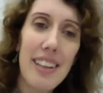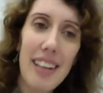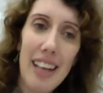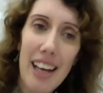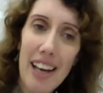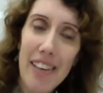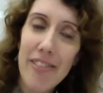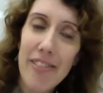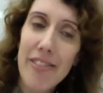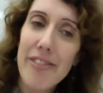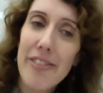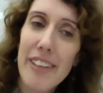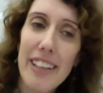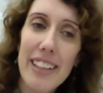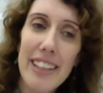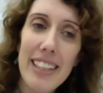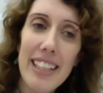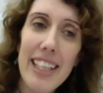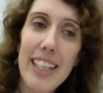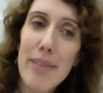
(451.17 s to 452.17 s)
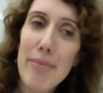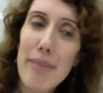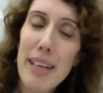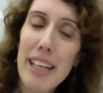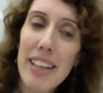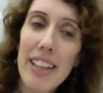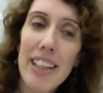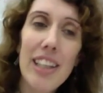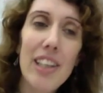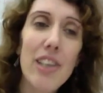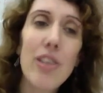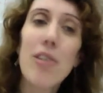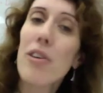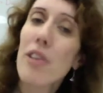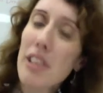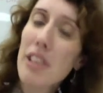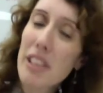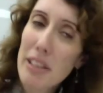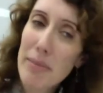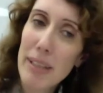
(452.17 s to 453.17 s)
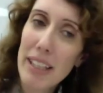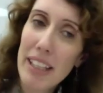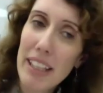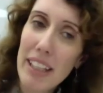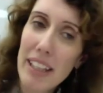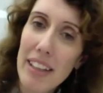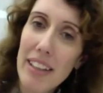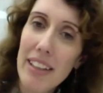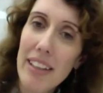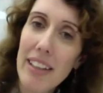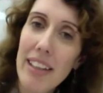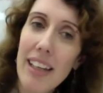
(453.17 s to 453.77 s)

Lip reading: have fun emailing or speaking.